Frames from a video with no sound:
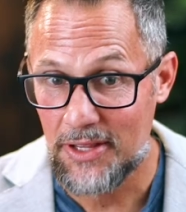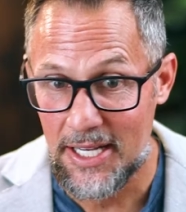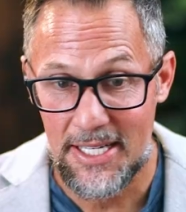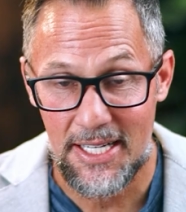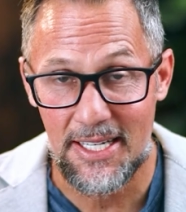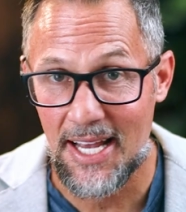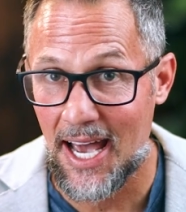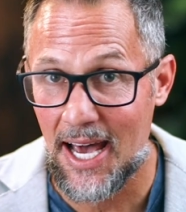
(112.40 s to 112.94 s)
they
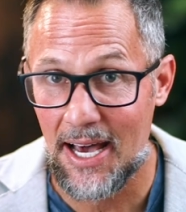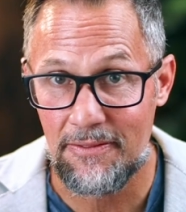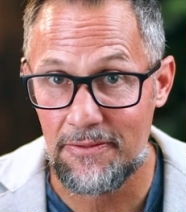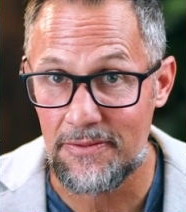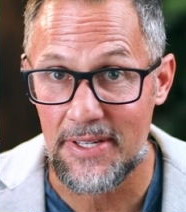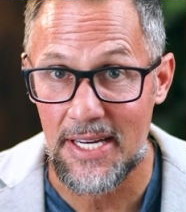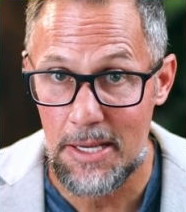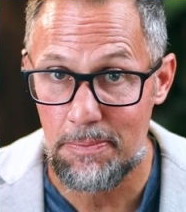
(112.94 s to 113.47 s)
didn't
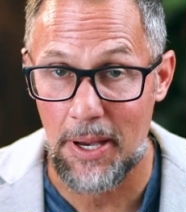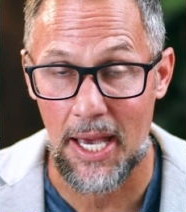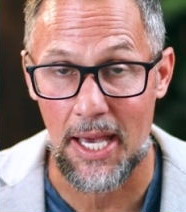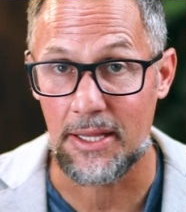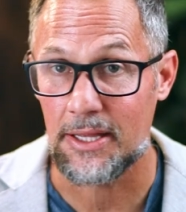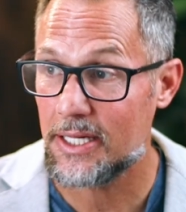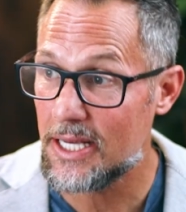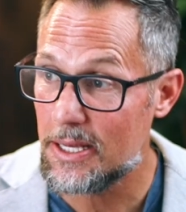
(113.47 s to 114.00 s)
have knee
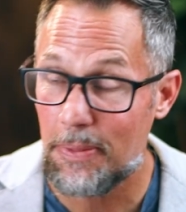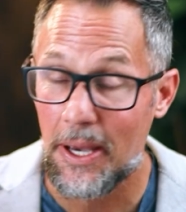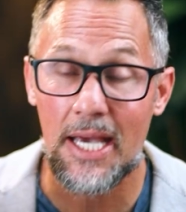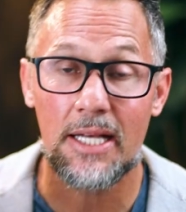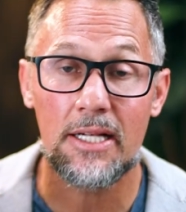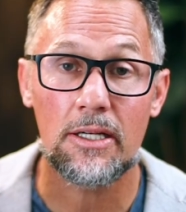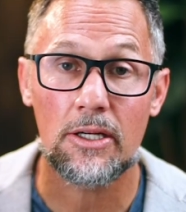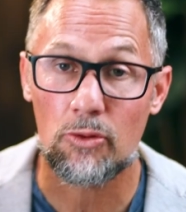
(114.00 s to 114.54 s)
pain. The knee
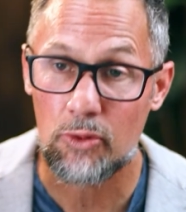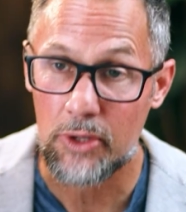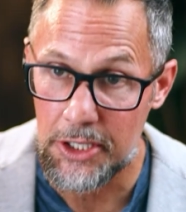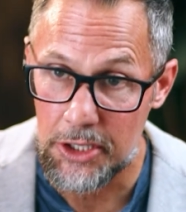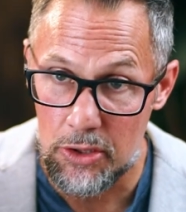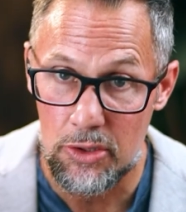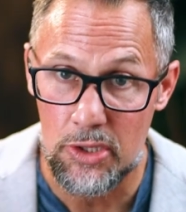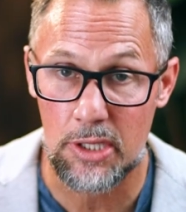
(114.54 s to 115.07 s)
pain
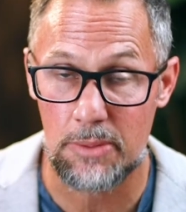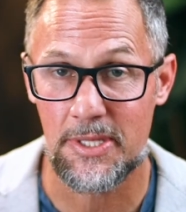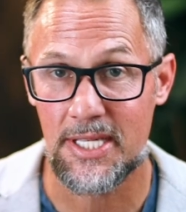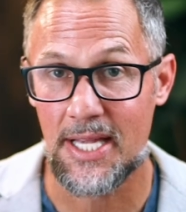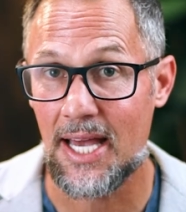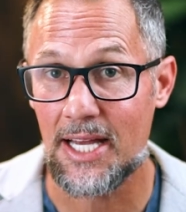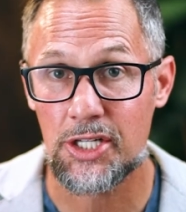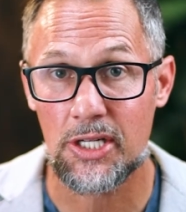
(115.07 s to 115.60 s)
reduced
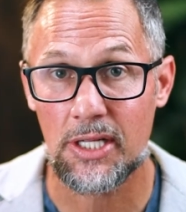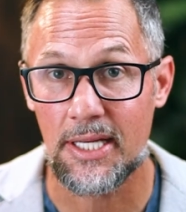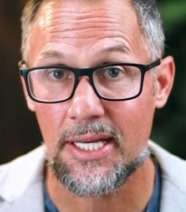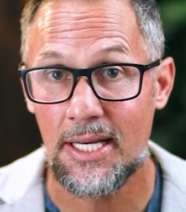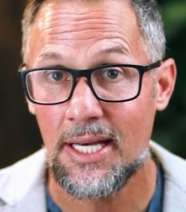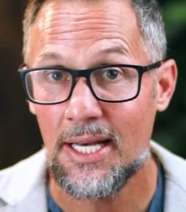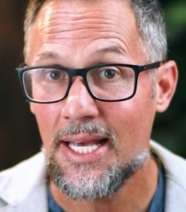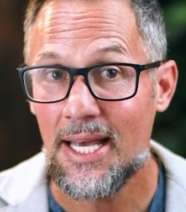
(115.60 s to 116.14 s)

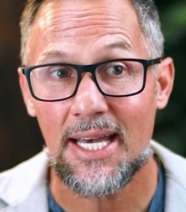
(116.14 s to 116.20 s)
substantially,